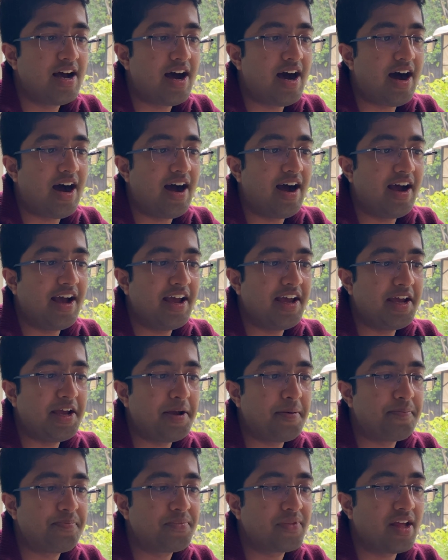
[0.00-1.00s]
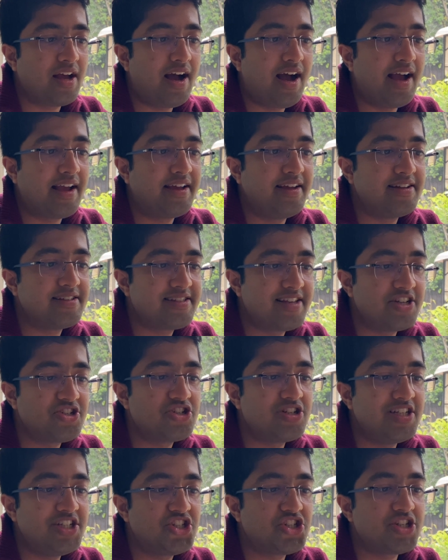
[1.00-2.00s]
I can
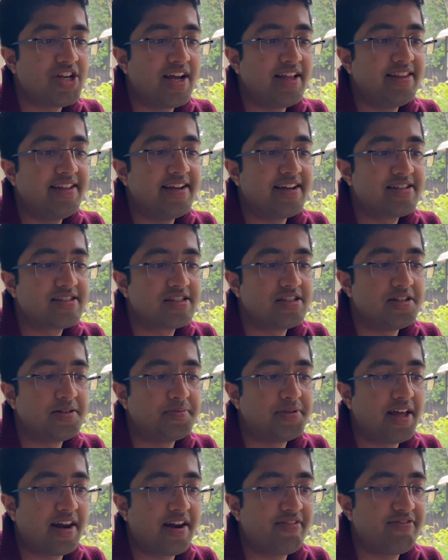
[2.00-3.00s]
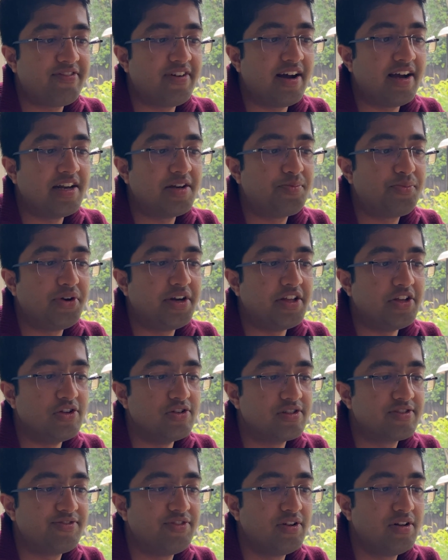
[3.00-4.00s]
essentially share the excerpt that I find pretty
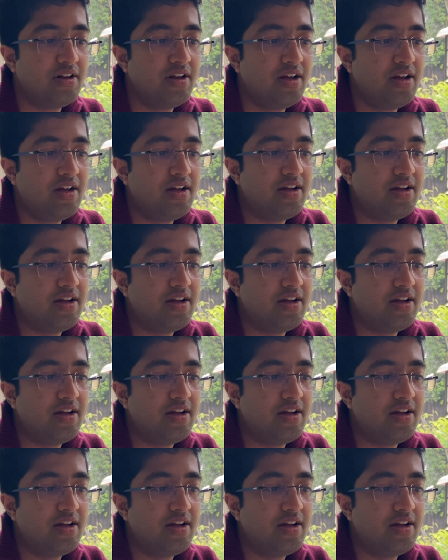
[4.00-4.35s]
useful